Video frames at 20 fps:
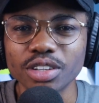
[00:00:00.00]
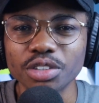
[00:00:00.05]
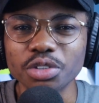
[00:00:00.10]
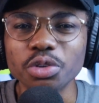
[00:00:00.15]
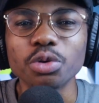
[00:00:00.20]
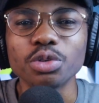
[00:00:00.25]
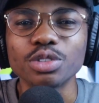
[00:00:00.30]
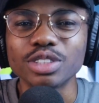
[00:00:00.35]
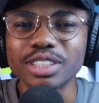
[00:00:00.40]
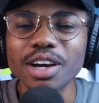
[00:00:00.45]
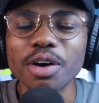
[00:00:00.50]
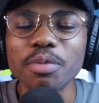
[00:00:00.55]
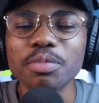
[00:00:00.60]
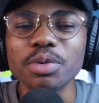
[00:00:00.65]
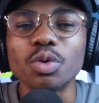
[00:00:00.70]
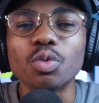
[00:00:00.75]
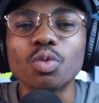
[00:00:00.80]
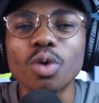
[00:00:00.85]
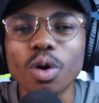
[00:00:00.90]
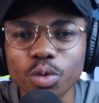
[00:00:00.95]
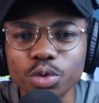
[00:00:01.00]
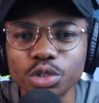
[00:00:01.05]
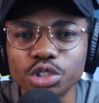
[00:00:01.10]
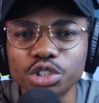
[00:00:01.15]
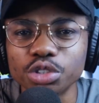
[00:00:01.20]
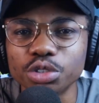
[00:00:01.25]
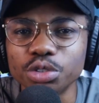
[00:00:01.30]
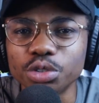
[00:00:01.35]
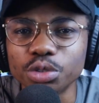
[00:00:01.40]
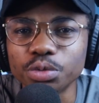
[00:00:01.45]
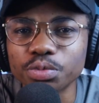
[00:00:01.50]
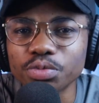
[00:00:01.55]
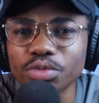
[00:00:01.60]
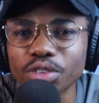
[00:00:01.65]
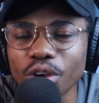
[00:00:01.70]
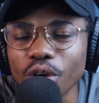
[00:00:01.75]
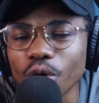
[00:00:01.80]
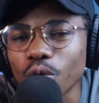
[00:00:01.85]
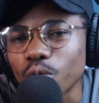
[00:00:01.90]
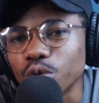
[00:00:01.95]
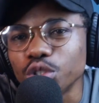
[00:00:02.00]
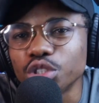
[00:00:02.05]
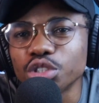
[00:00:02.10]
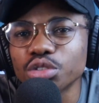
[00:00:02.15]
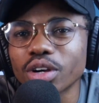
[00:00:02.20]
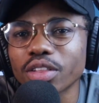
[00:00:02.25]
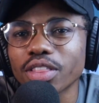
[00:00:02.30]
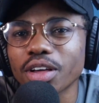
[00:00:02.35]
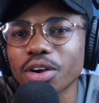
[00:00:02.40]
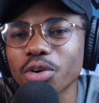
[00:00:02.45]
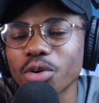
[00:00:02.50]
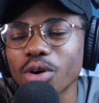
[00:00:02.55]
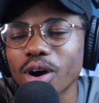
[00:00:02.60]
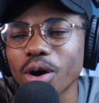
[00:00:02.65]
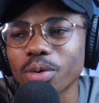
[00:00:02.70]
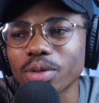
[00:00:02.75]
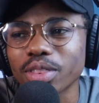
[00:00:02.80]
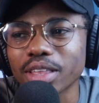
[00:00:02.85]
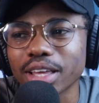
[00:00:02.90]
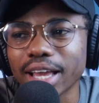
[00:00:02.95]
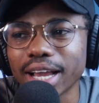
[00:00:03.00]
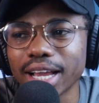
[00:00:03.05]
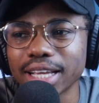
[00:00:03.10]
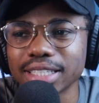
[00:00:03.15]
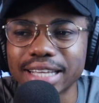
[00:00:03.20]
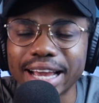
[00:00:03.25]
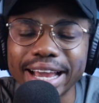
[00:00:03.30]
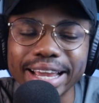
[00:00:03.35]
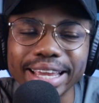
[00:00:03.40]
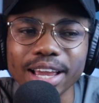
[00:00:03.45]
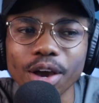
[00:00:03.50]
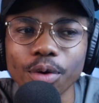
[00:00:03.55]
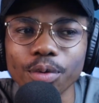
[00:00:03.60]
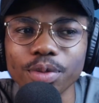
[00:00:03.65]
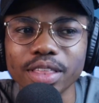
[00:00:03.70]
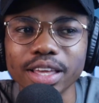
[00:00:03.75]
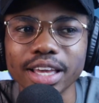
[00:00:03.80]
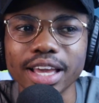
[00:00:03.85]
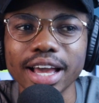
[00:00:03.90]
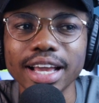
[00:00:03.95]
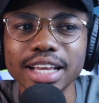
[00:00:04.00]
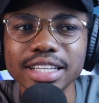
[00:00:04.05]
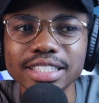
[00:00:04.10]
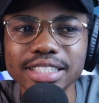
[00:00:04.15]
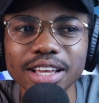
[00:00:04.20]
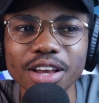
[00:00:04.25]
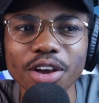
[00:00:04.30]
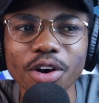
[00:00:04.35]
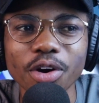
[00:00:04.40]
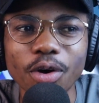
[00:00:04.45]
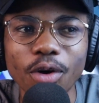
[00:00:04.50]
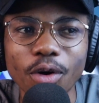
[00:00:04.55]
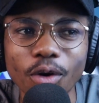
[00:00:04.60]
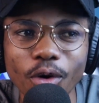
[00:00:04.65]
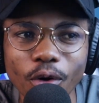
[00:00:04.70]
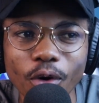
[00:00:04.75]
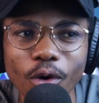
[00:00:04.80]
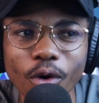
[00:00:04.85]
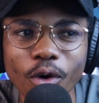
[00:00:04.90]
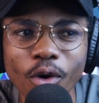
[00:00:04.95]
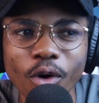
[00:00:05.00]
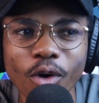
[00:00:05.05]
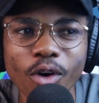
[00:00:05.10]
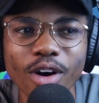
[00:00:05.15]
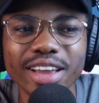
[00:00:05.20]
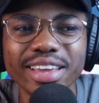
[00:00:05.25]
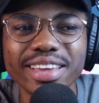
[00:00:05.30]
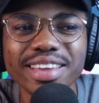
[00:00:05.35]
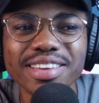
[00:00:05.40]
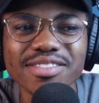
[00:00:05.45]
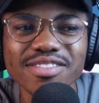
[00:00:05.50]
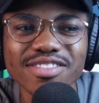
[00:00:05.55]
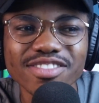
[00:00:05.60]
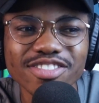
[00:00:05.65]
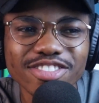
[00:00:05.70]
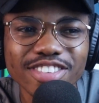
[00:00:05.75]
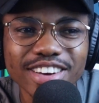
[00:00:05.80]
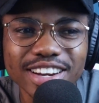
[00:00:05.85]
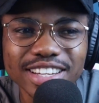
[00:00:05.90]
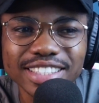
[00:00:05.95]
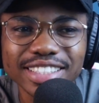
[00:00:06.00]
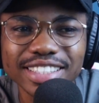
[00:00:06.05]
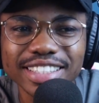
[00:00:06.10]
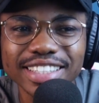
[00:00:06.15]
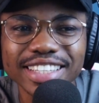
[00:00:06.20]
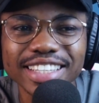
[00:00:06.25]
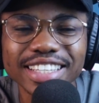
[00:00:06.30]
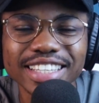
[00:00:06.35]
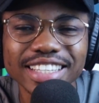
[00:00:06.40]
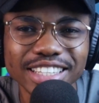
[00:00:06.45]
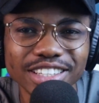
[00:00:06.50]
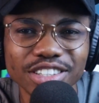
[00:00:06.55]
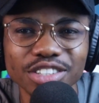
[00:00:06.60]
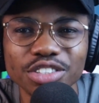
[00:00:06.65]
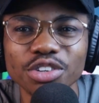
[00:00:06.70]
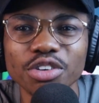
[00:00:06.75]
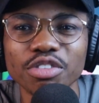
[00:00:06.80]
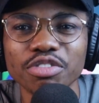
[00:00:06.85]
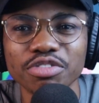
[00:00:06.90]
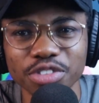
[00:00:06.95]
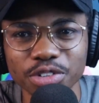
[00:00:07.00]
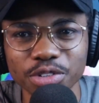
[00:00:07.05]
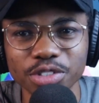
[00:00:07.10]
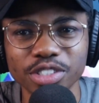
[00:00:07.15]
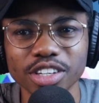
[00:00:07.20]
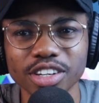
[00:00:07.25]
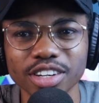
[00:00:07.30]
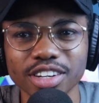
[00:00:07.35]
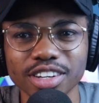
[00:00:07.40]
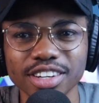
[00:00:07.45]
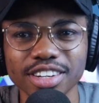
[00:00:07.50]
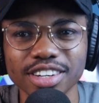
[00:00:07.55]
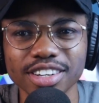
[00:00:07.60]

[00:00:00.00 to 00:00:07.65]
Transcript: No, tell me, what would you do? Would you rather go out with the guys, hang out with the guys, or invest in your future?